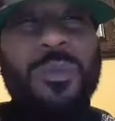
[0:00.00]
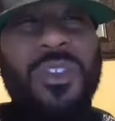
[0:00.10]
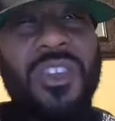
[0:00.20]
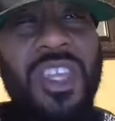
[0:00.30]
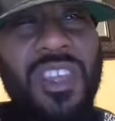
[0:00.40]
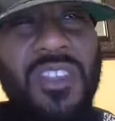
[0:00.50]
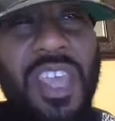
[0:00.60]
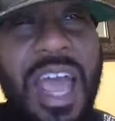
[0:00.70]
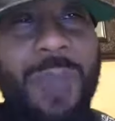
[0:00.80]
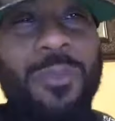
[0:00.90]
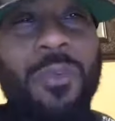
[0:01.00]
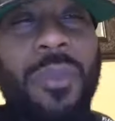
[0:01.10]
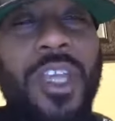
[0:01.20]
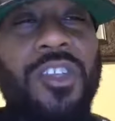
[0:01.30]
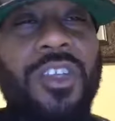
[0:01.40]
seeking the
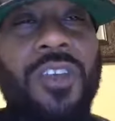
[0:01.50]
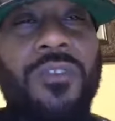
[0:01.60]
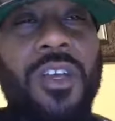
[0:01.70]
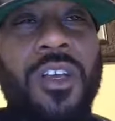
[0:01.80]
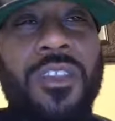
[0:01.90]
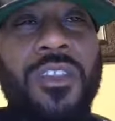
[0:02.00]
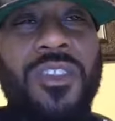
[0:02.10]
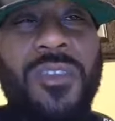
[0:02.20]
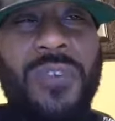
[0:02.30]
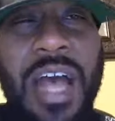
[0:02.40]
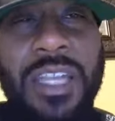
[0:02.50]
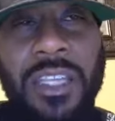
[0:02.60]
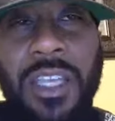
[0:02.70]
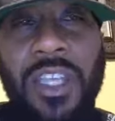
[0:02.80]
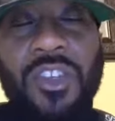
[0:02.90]
approbation of others, the
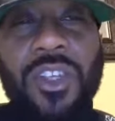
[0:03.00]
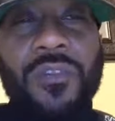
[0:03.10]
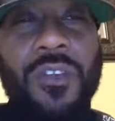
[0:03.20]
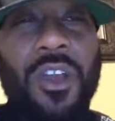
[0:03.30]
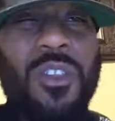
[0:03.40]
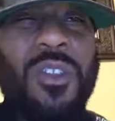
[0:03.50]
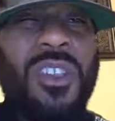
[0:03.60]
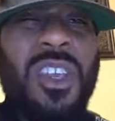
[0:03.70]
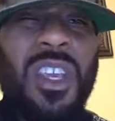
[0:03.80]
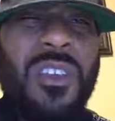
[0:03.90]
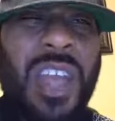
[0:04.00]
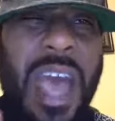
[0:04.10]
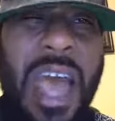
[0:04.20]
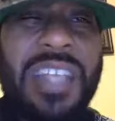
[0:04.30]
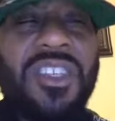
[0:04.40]
validation of others,
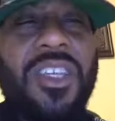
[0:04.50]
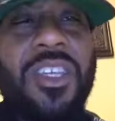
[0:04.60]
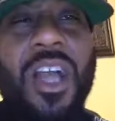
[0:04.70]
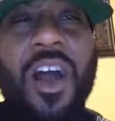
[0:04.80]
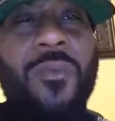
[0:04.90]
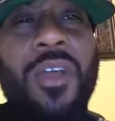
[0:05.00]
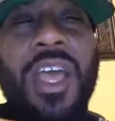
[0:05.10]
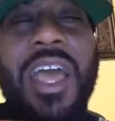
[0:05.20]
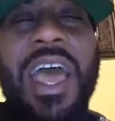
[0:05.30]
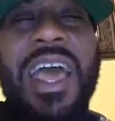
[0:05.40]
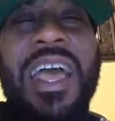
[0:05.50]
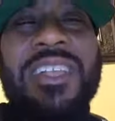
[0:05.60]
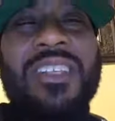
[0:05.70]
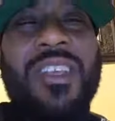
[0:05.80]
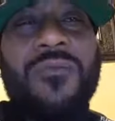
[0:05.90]
asking um,
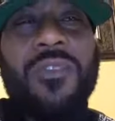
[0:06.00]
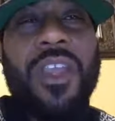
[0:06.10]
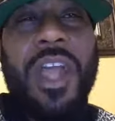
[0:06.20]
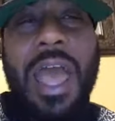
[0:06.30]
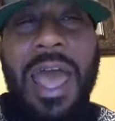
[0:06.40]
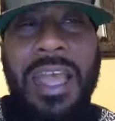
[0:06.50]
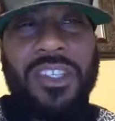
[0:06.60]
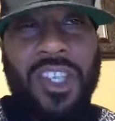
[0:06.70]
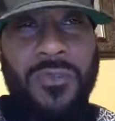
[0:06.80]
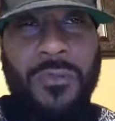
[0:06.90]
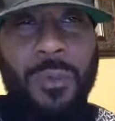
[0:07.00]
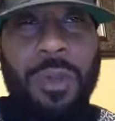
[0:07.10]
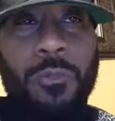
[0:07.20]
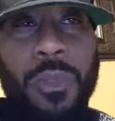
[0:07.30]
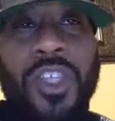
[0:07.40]
as if they're asking for
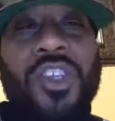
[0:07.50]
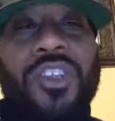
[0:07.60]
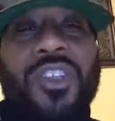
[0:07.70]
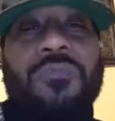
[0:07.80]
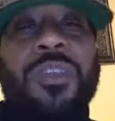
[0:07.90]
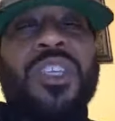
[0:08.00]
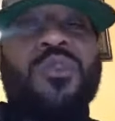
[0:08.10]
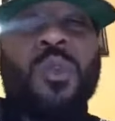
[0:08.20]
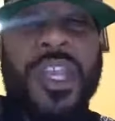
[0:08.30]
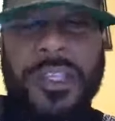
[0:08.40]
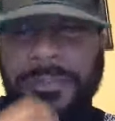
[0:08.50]
permission to be great.